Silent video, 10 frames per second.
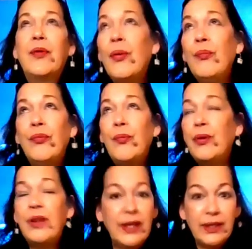
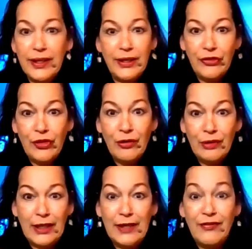completely and
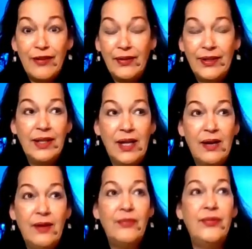totally fell in
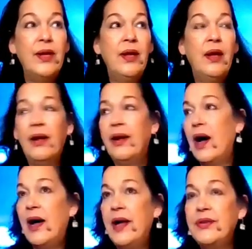love.
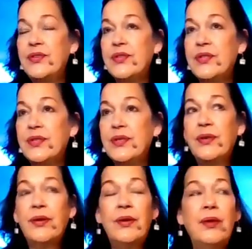
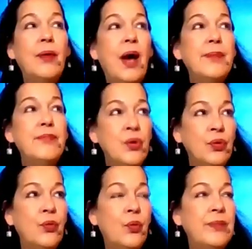We
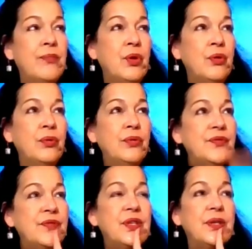
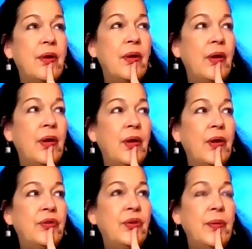moved
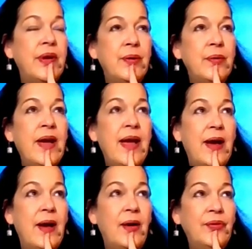to a new
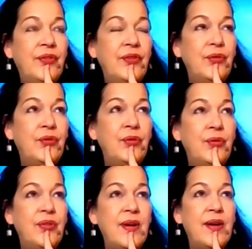house in
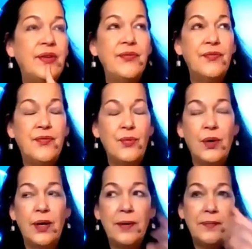
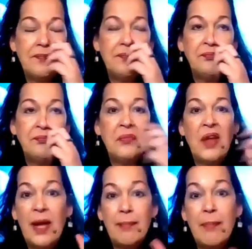2004.
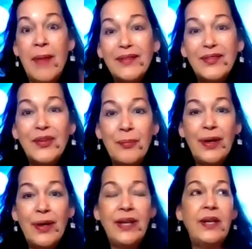I met
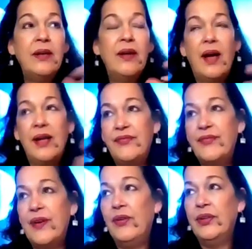somebody. I
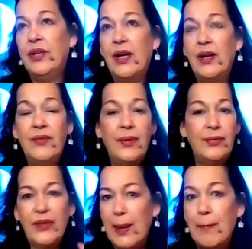fell in love. I
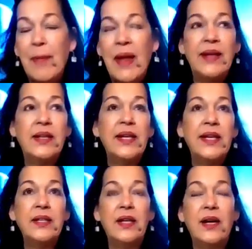was like
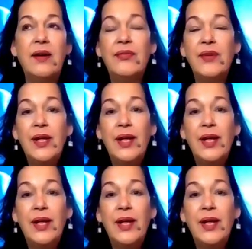madly in love.